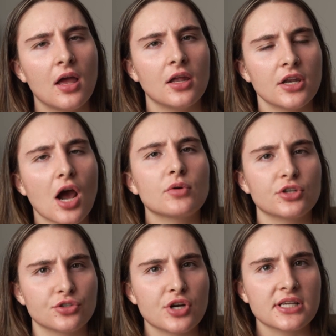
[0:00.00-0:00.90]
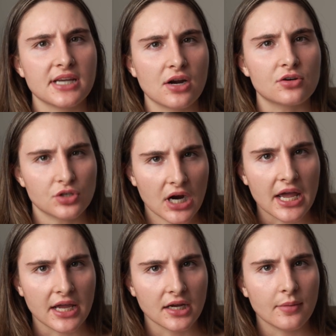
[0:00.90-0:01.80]
Not when you're stressed out and
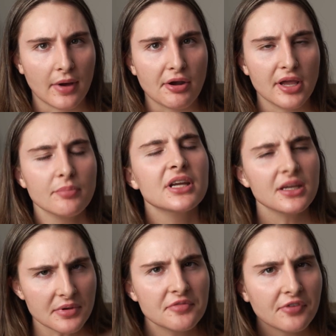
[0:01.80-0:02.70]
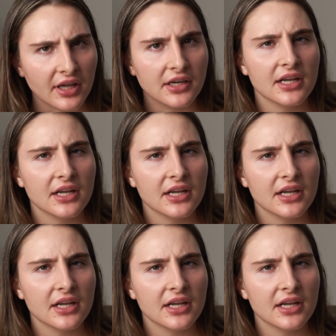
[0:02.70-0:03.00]
crying about it, but it can be fun.